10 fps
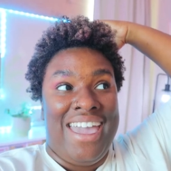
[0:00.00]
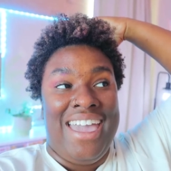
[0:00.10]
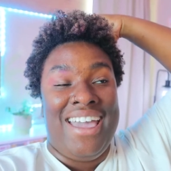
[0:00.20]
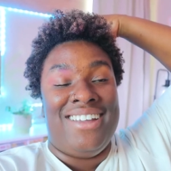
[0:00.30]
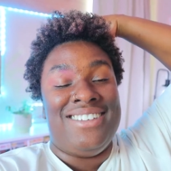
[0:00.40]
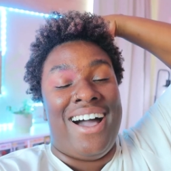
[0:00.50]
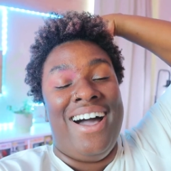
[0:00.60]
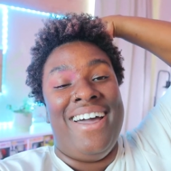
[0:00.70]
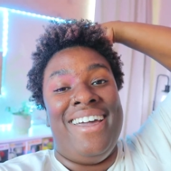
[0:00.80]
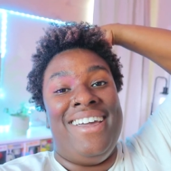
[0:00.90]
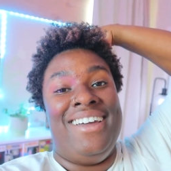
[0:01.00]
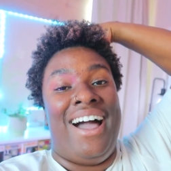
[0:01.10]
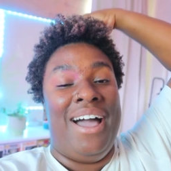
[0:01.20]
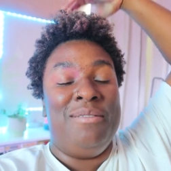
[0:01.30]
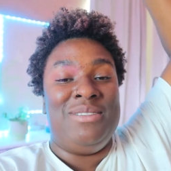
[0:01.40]
And
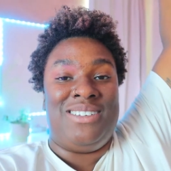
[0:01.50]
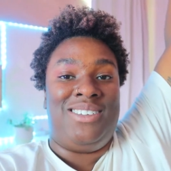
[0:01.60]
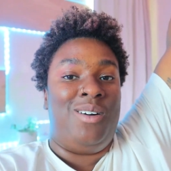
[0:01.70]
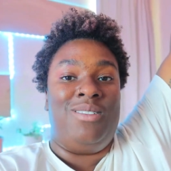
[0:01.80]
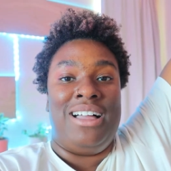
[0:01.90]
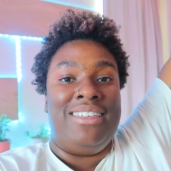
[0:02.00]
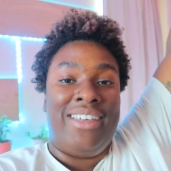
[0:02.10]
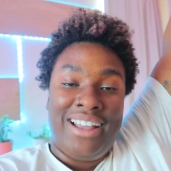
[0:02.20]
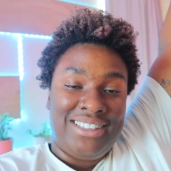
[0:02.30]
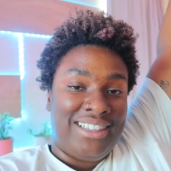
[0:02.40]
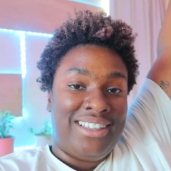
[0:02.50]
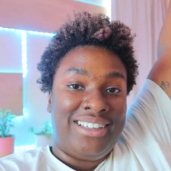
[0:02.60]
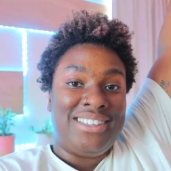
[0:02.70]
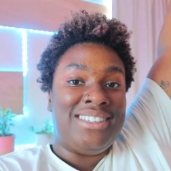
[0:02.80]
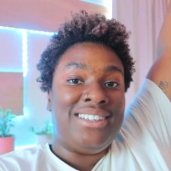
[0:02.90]
I'm just so glad that I did
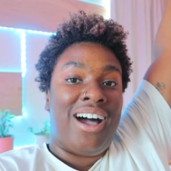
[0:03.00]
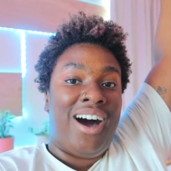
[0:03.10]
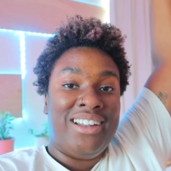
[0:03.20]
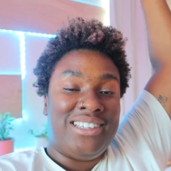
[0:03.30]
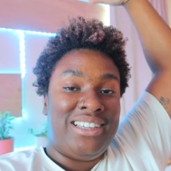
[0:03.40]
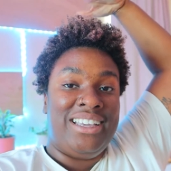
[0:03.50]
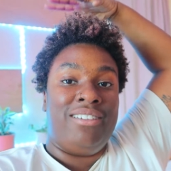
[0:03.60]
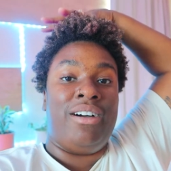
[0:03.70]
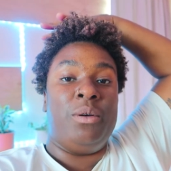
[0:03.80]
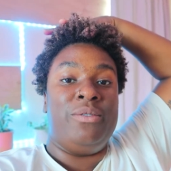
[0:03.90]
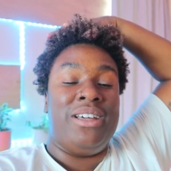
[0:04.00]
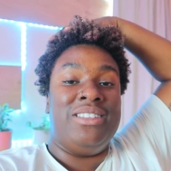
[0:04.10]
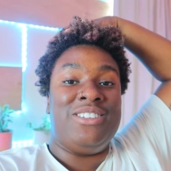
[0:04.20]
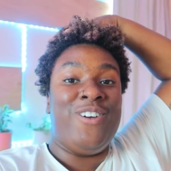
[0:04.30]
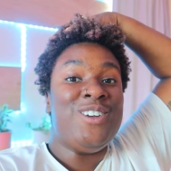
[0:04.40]
this. Honestly, if I would have done
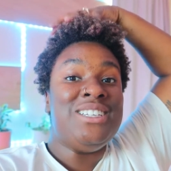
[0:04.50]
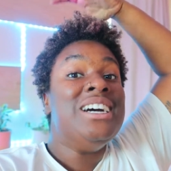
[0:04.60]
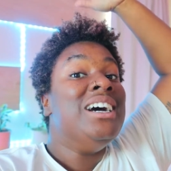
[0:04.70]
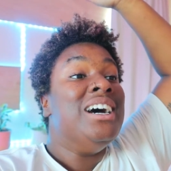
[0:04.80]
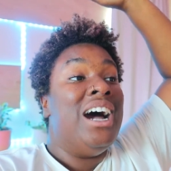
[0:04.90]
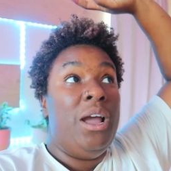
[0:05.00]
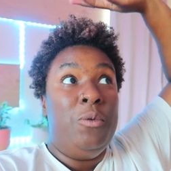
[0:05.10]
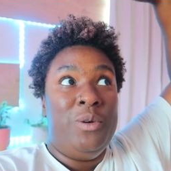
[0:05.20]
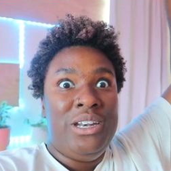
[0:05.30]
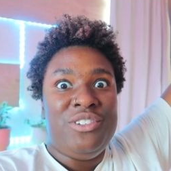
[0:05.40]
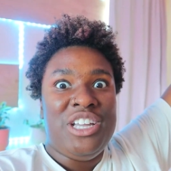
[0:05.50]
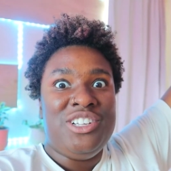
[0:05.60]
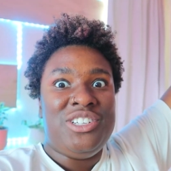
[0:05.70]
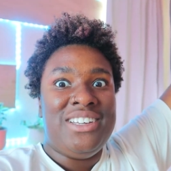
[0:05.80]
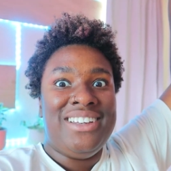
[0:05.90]
this first, I wouldn't have
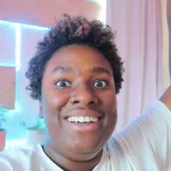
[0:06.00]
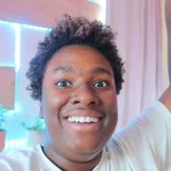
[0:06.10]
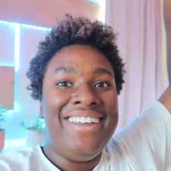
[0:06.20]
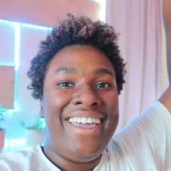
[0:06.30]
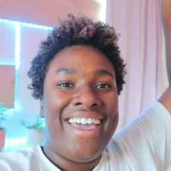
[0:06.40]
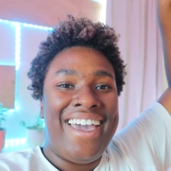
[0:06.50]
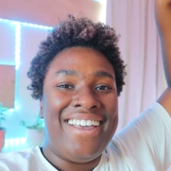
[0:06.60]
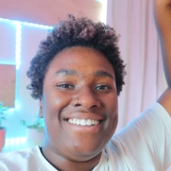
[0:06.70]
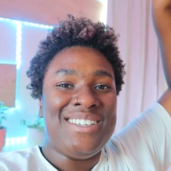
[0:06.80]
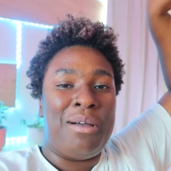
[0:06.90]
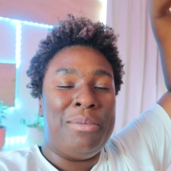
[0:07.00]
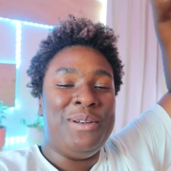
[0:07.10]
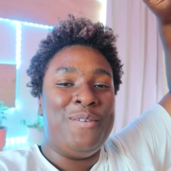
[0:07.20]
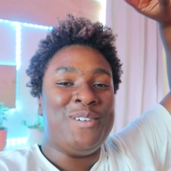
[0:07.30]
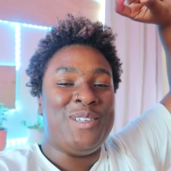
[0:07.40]
changed it and swapped
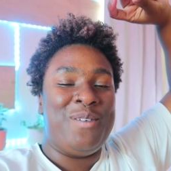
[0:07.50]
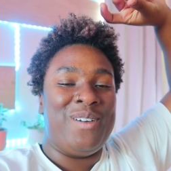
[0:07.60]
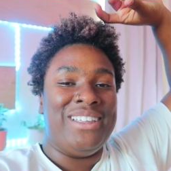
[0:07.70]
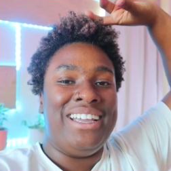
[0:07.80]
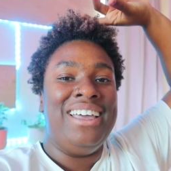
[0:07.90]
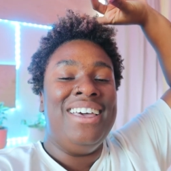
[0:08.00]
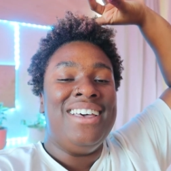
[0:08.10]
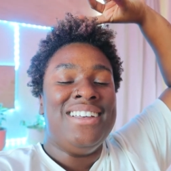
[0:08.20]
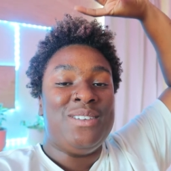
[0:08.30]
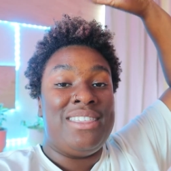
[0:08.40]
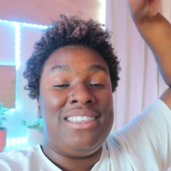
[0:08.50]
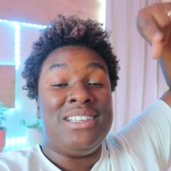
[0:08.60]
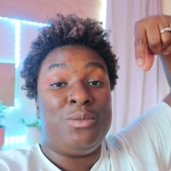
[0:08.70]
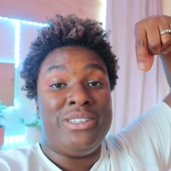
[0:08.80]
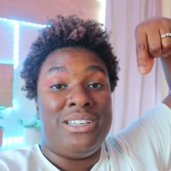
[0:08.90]
it over so early. So I think
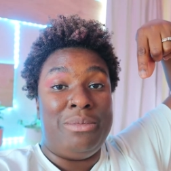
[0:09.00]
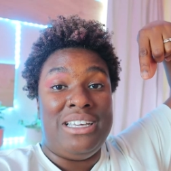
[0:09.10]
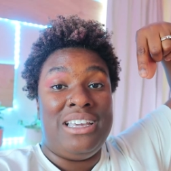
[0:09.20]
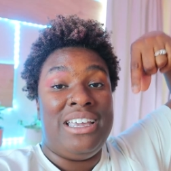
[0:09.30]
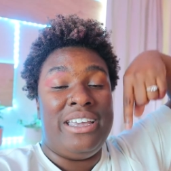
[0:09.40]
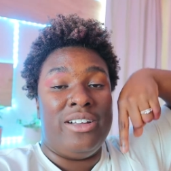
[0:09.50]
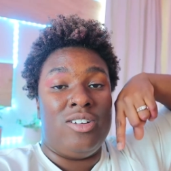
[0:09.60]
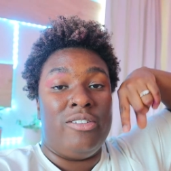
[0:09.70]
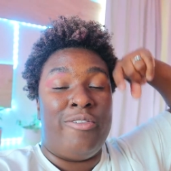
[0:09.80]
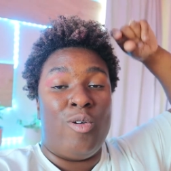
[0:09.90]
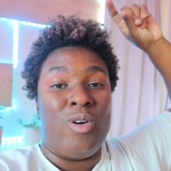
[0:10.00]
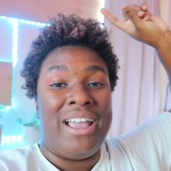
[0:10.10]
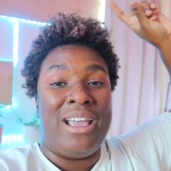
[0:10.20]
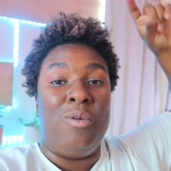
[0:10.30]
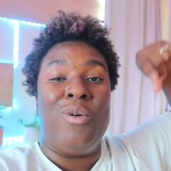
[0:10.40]
this one's gonna be here for
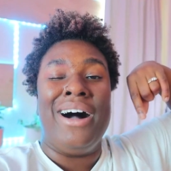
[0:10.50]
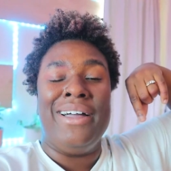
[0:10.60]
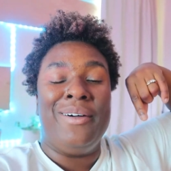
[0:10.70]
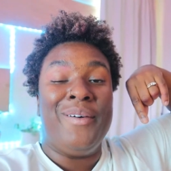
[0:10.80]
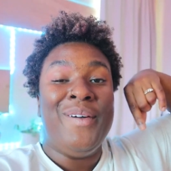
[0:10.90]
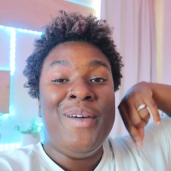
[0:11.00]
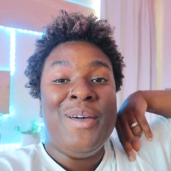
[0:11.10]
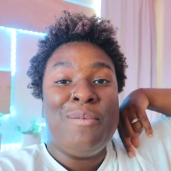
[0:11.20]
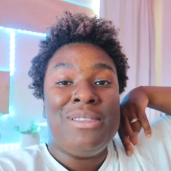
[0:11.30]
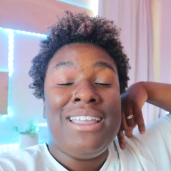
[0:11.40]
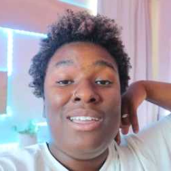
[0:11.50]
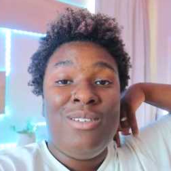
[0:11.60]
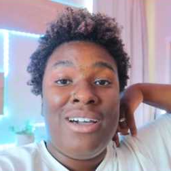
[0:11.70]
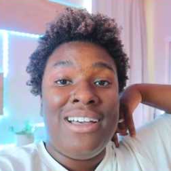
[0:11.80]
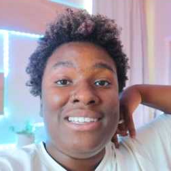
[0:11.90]
a while. But thank
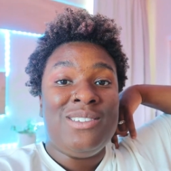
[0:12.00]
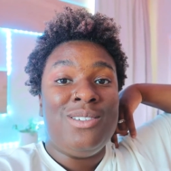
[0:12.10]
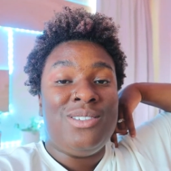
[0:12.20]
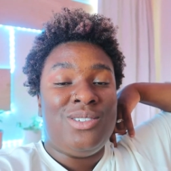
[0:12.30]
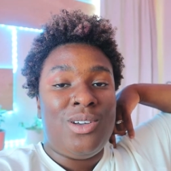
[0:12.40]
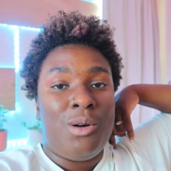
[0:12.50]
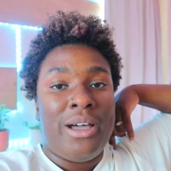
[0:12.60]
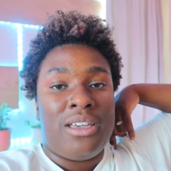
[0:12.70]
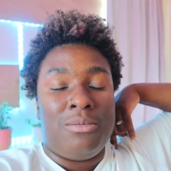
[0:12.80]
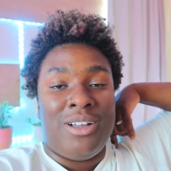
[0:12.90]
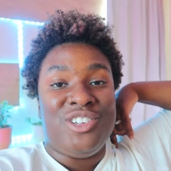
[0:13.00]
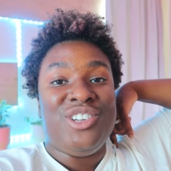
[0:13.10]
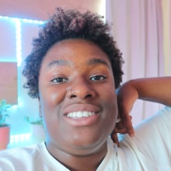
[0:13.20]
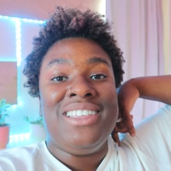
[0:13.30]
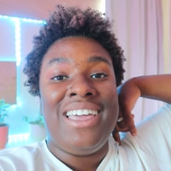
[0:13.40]
you guys so heckin'
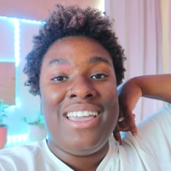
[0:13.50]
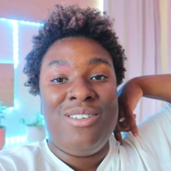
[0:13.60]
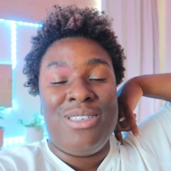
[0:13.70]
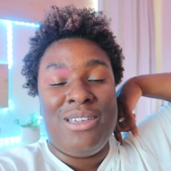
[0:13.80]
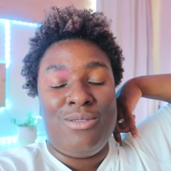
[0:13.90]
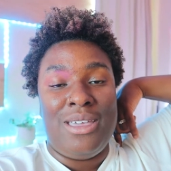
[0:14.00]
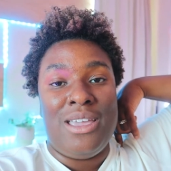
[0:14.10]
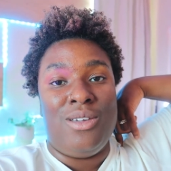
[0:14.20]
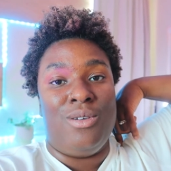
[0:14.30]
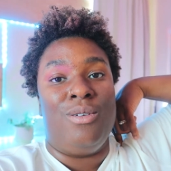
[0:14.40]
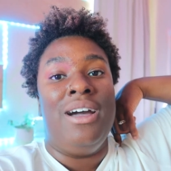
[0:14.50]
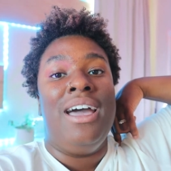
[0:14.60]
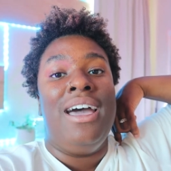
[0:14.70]
much. Thank you, thank you, thank you.